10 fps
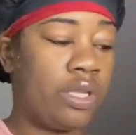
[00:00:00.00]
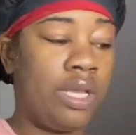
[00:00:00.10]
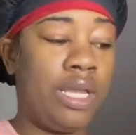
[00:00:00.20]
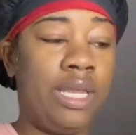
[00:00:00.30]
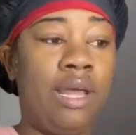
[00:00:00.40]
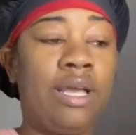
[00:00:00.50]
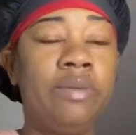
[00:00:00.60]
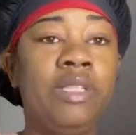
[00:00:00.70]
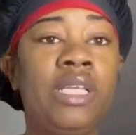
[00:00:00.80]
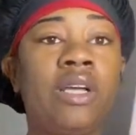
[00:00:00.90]
And I
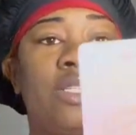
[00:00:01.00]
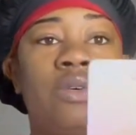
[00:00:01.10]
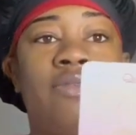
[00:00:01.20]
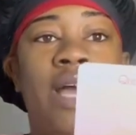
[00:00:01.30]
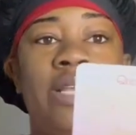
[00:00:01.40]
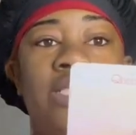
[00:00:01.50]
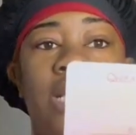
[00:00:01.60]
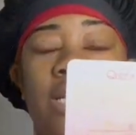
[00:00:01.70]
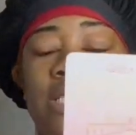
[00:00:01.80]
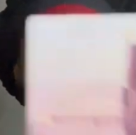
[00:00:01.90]
could be talking to a fire
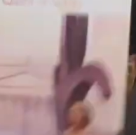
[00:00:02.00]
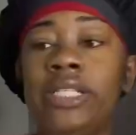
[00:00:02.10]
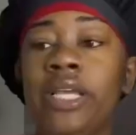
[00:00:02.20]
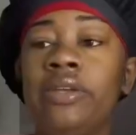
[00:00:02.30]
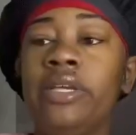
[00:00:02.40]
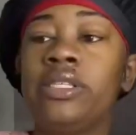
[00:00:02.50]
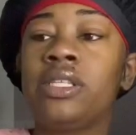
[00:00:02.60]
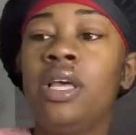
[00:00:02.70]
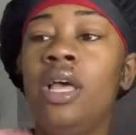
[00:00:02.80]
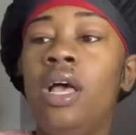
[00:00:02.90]
sign, Sagittarius,
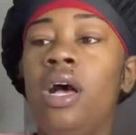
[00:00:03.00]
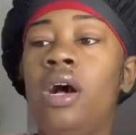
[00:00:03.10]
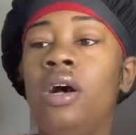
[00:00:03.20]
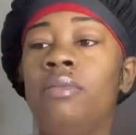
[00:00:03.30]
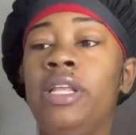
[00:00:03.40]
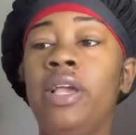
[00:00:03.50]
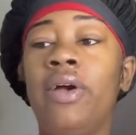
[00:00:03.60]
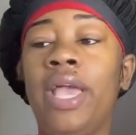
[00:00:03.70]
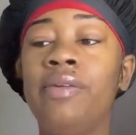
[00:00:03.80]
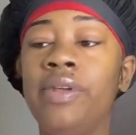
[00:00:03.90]
Leo,
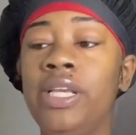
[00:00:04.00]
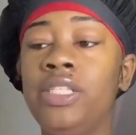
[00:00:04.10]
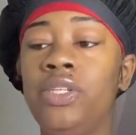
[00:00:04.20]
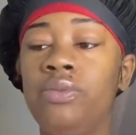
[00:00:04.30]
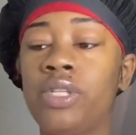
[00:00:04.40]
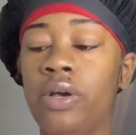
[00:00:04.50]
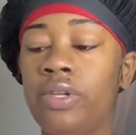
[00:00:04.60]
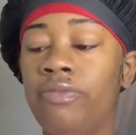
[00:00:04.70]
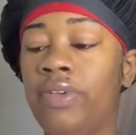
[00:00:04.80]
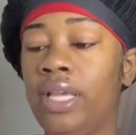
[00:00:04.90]
Aries. You was going
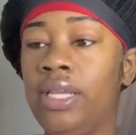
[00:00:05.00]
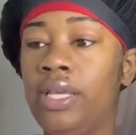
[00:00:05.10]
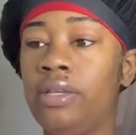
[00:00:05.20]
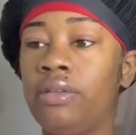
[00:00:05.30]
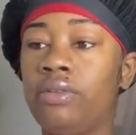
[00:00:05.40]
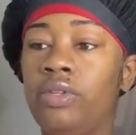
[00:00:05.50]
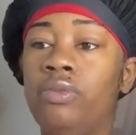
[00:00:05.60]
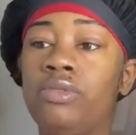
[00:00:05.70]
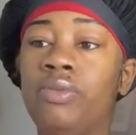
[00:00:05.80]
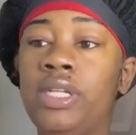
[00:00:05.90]
to defend it. You
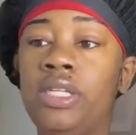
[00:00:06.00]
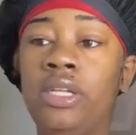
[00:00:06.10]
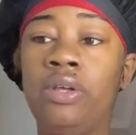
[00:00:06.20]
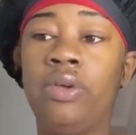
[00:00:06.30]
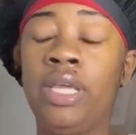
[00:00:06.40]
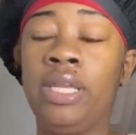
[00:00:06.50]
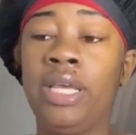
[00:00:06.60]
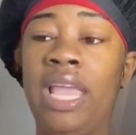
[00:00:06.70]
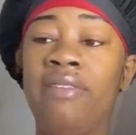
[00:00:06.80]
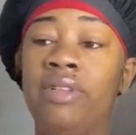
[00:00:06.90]
was willing to do any
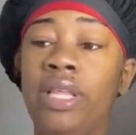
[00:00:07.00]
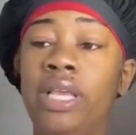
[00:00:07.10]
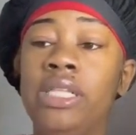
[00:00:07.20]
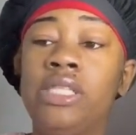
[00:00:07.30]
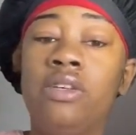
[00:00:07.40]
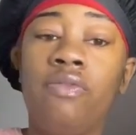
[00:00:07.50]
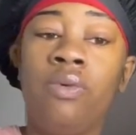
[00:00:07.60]
and everything it took